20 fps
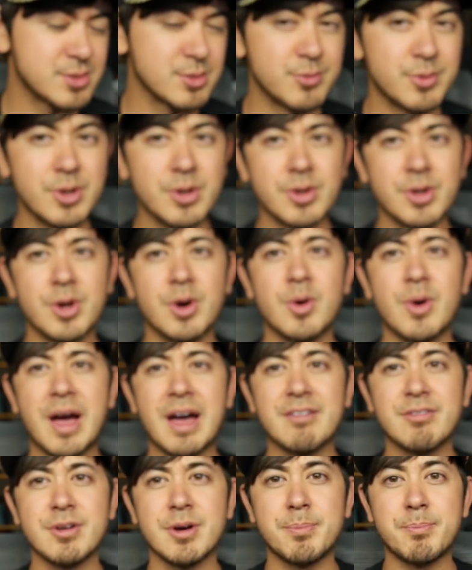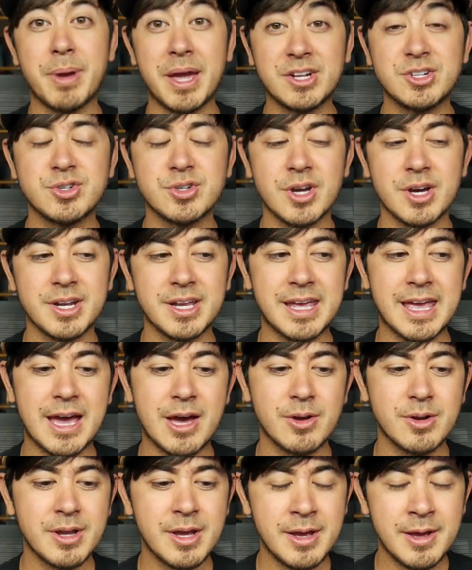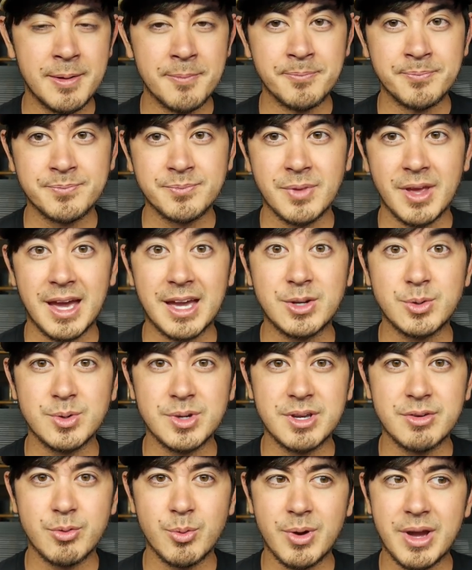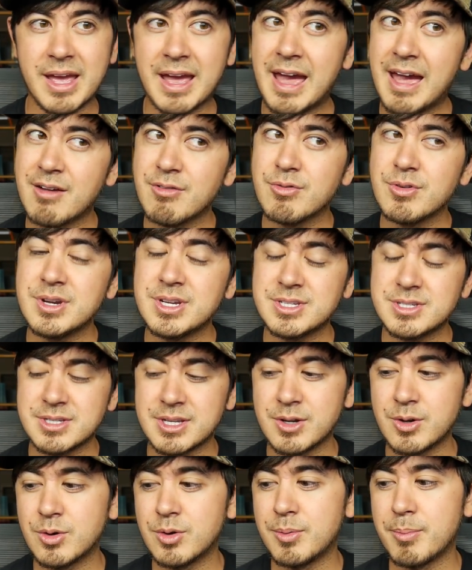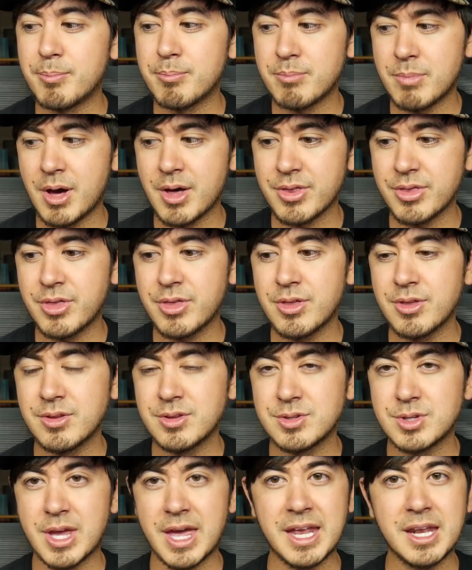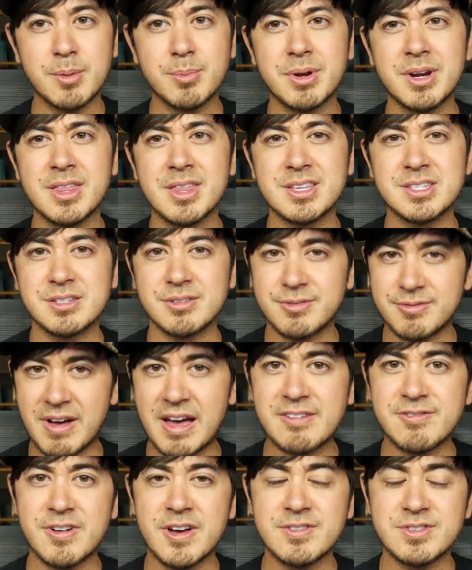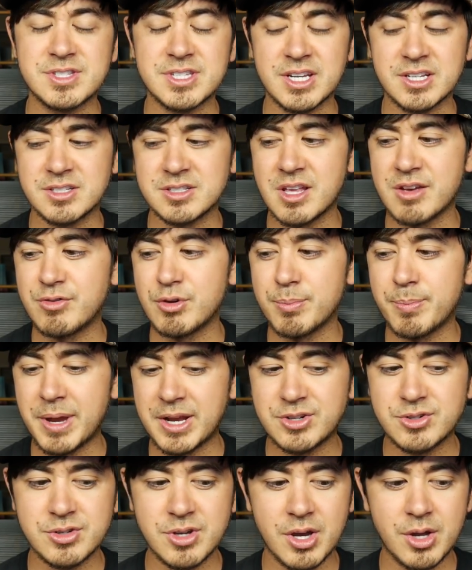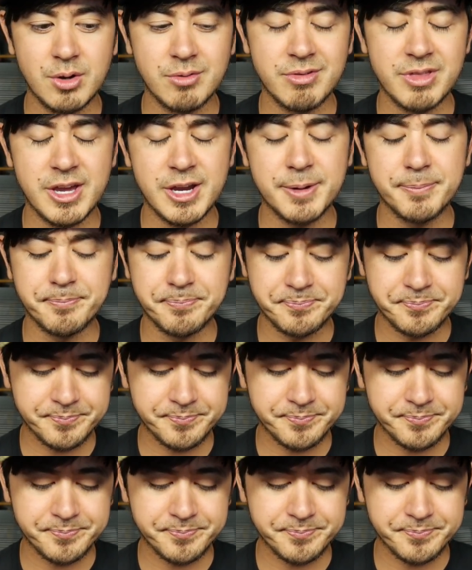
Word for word: So if you don't know, I have a Patreon account. I do a giveaway every single month to anybody that's a 556 level Patreon over there.